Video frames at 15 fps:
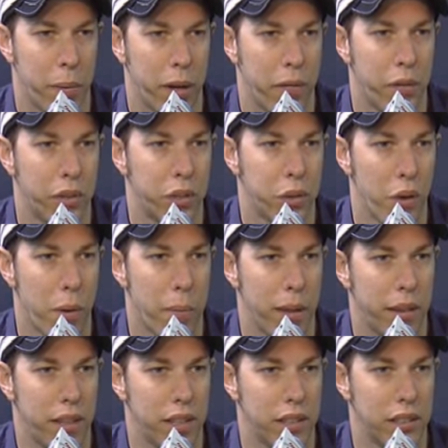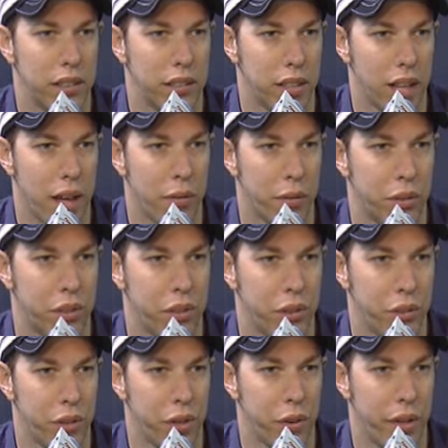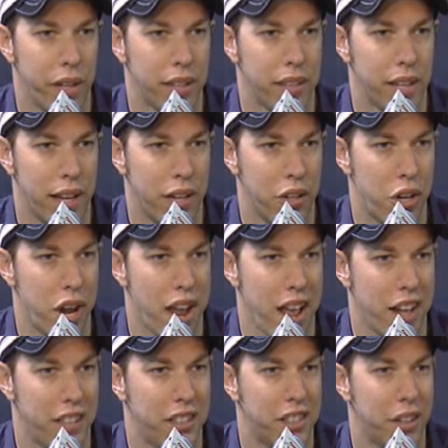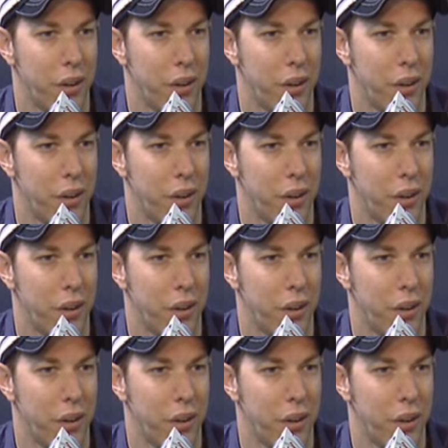but if you screw up at these levels, you usually don't get a second chance.